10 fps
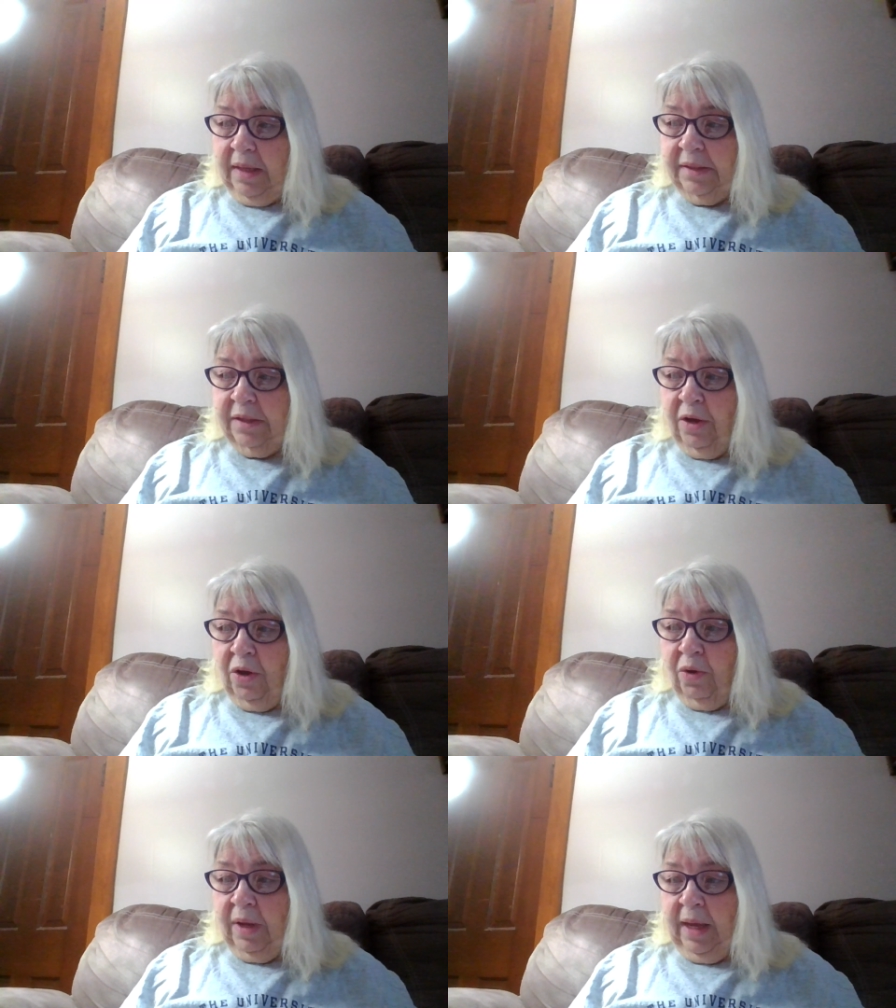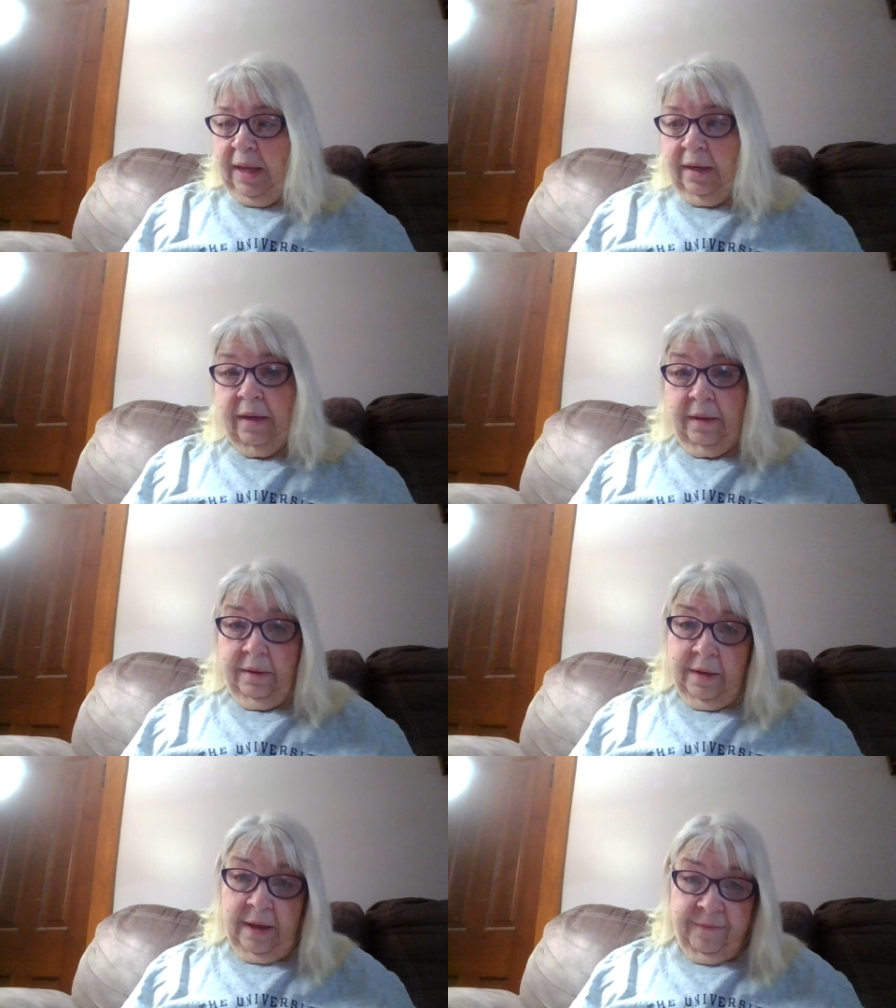So, and
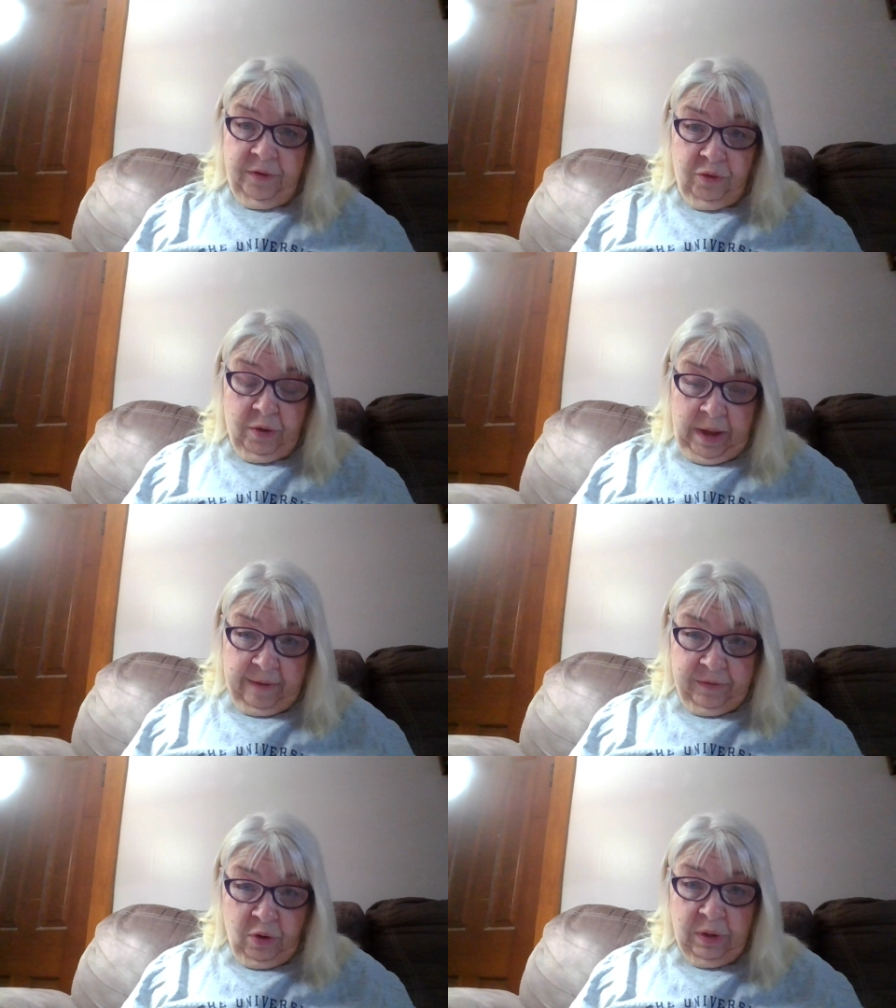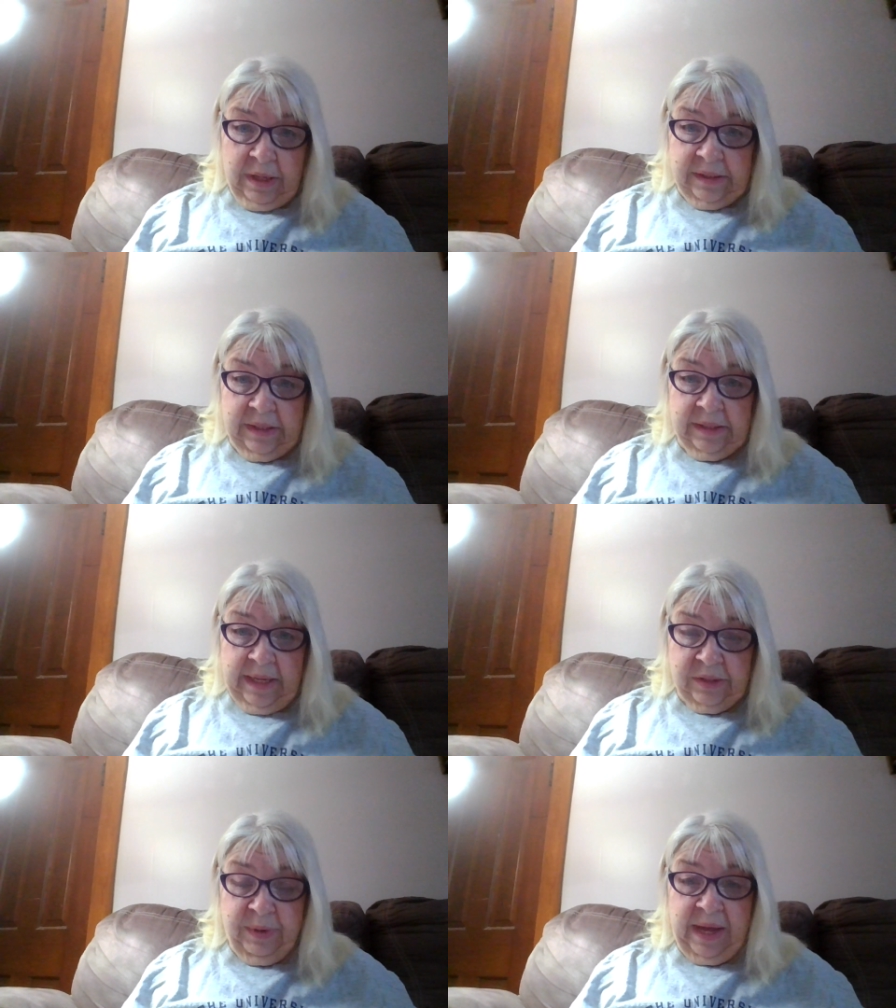if you have noticed this
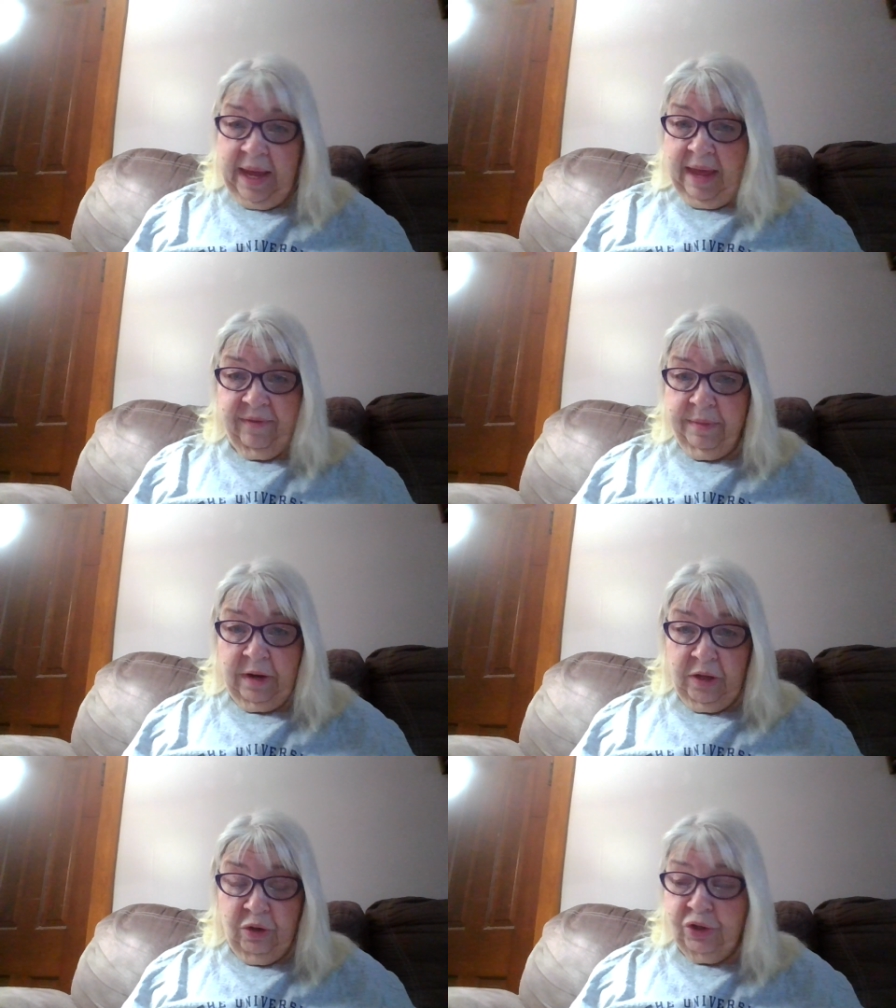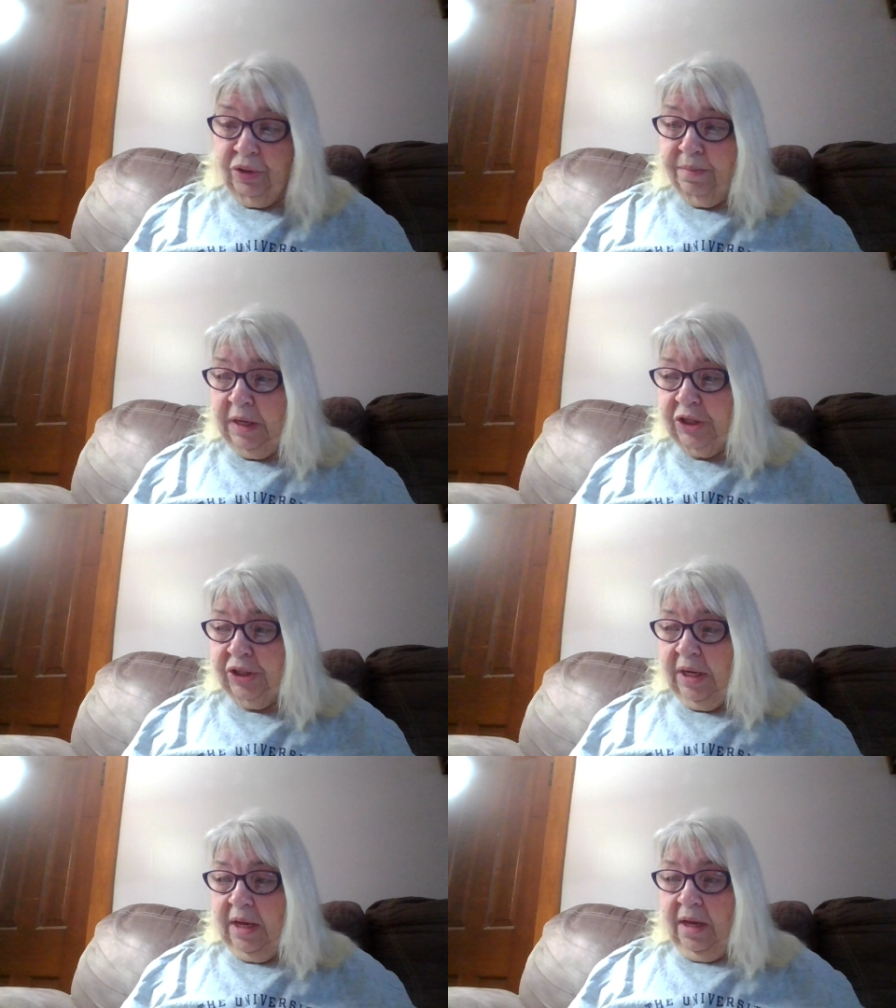last week, I haven't been on YouTube
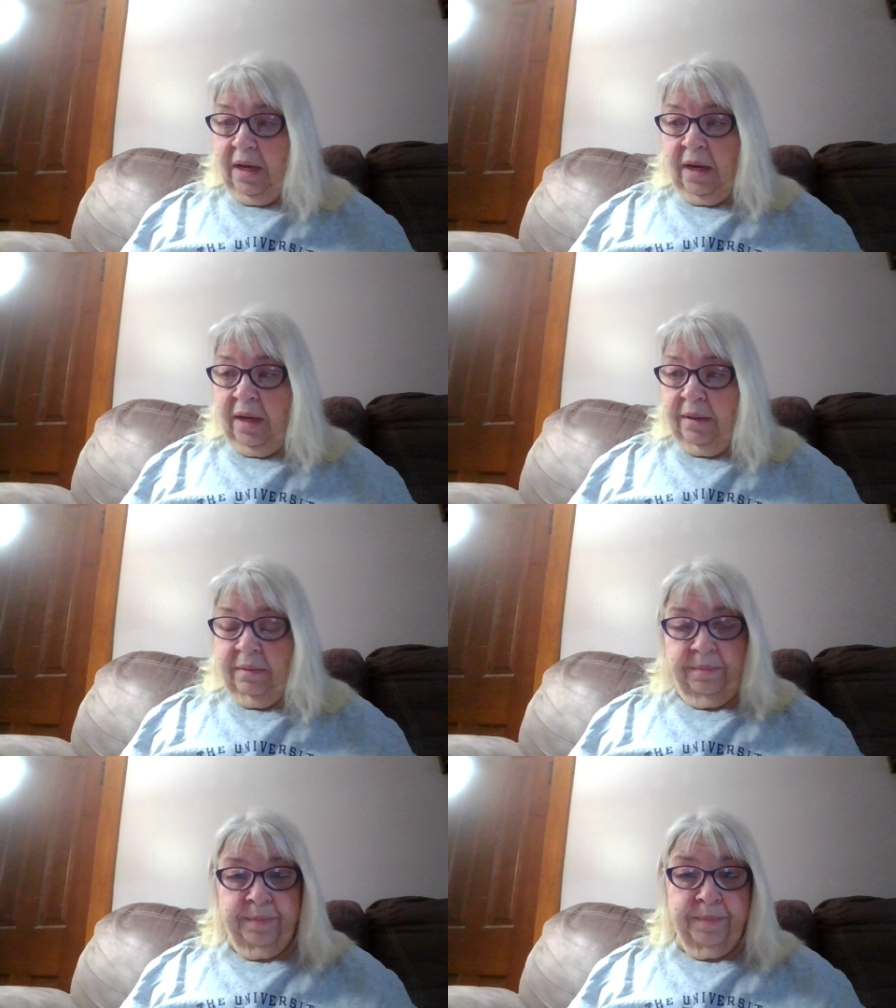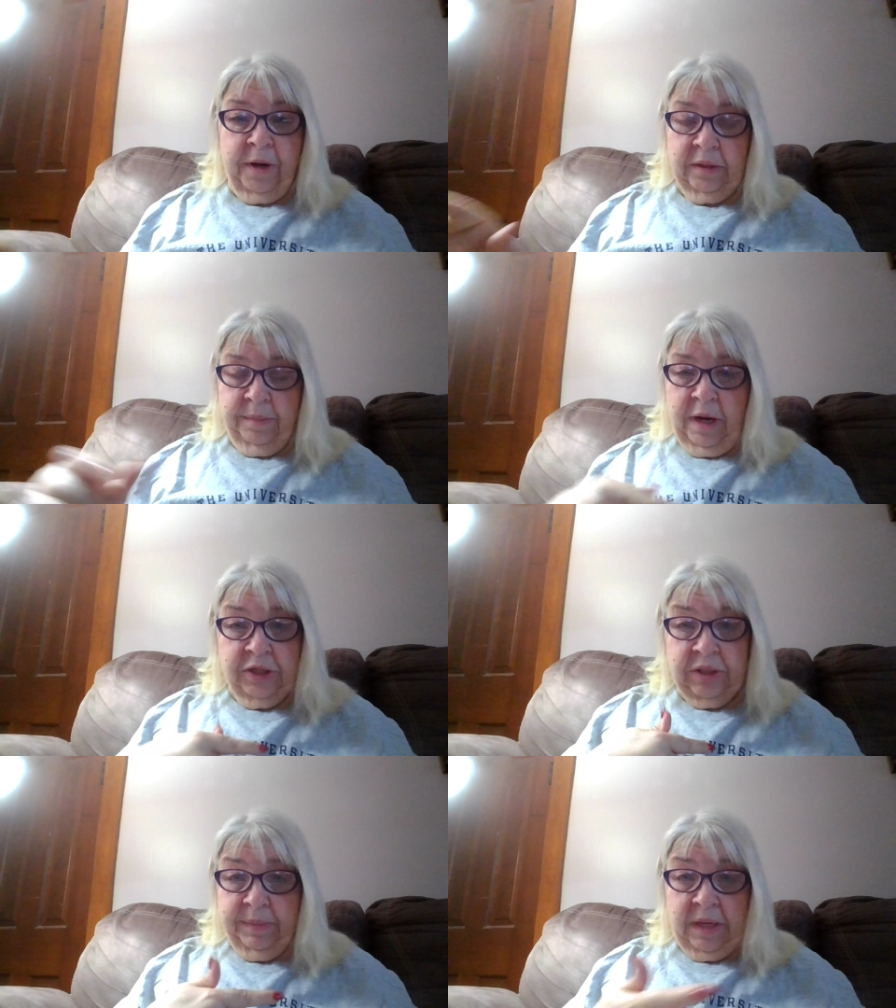much, uh, par
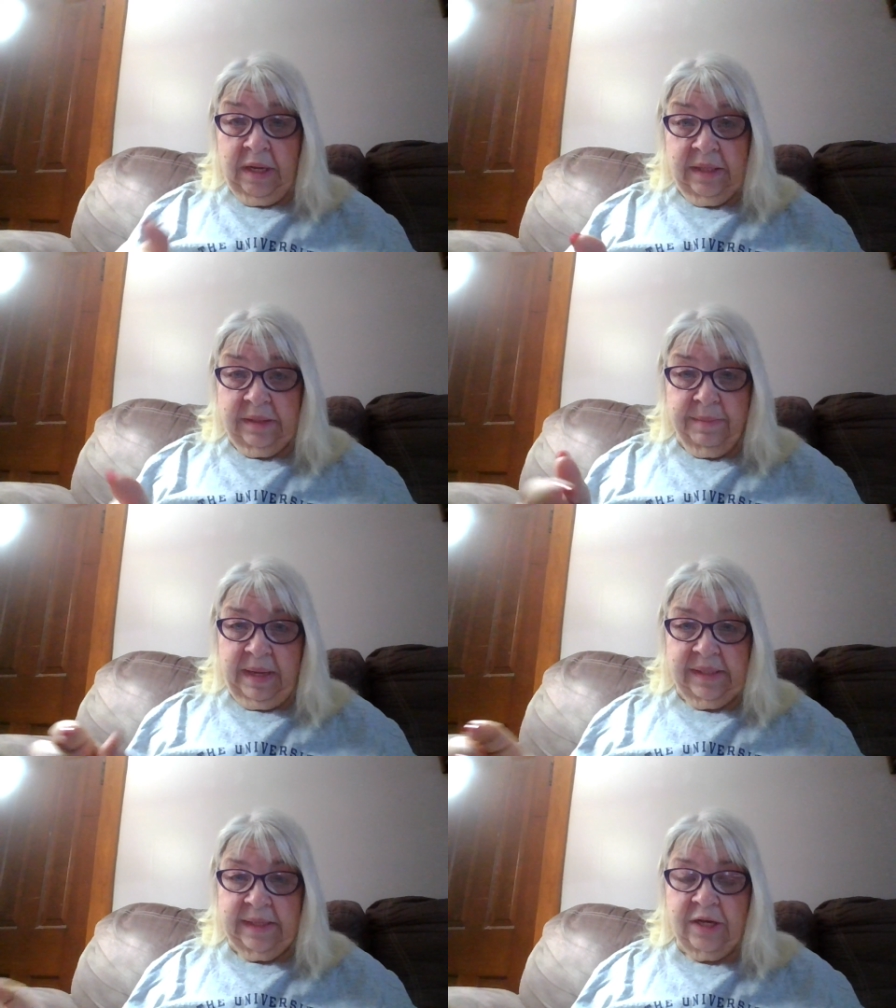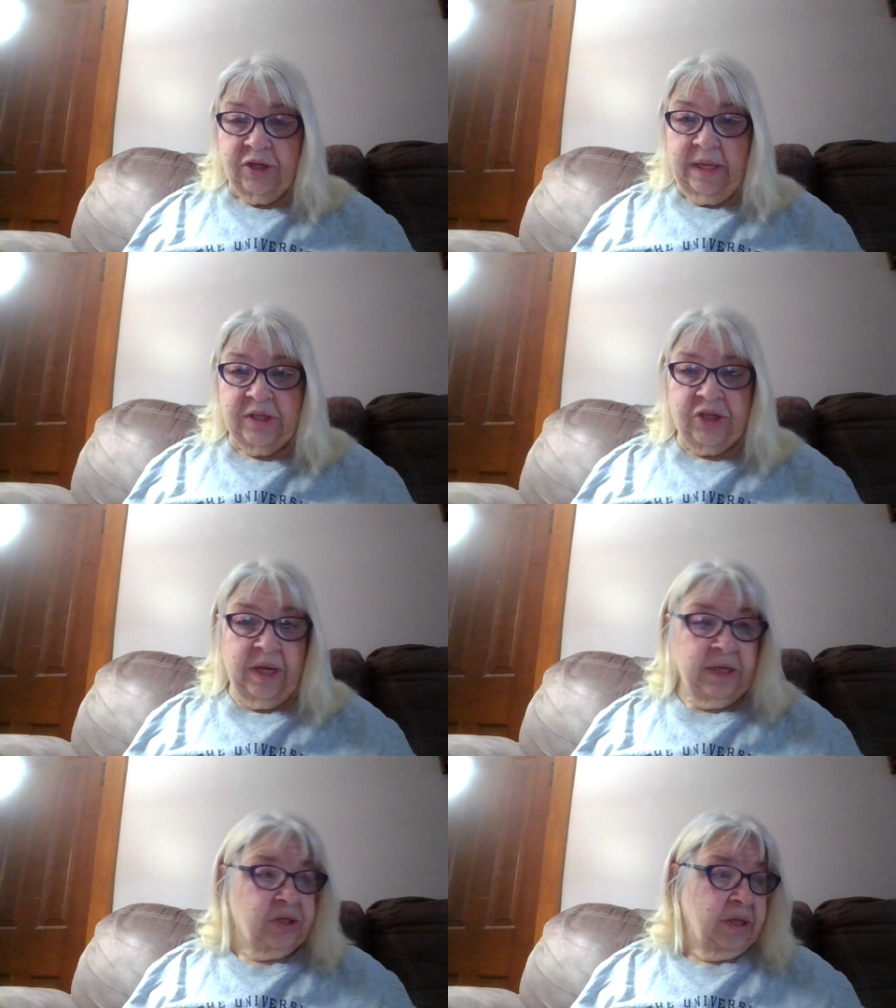partially because my schedule has
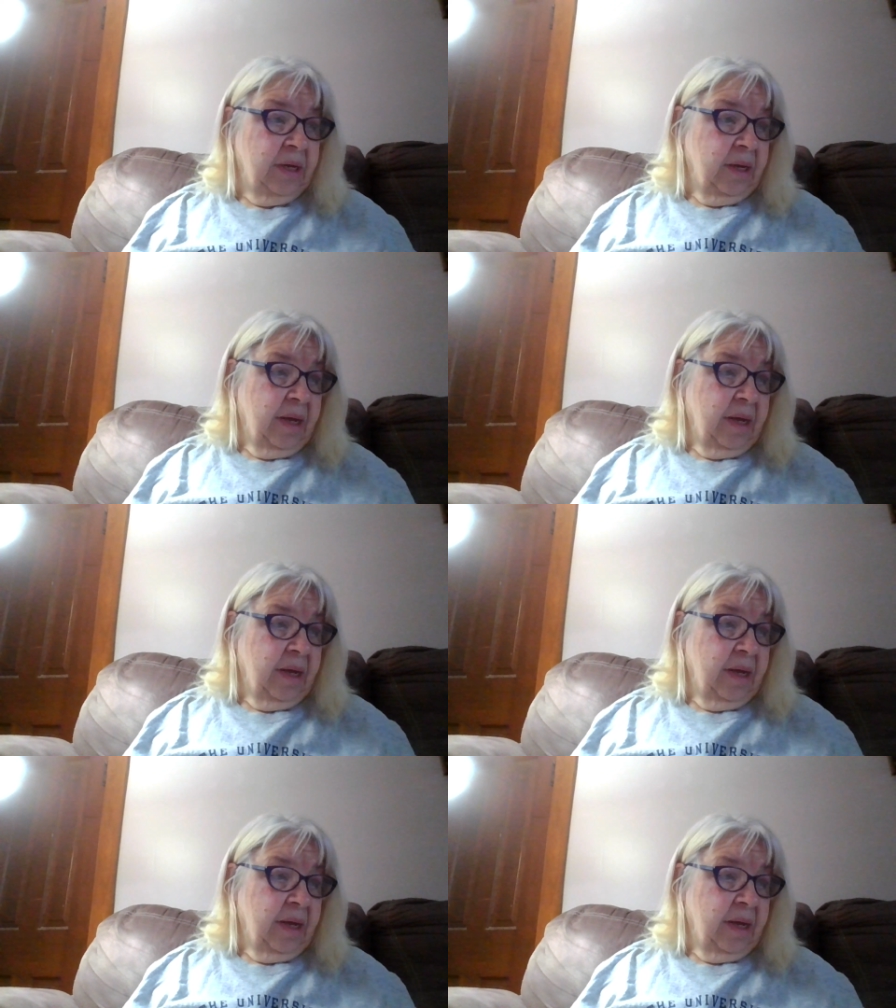changed.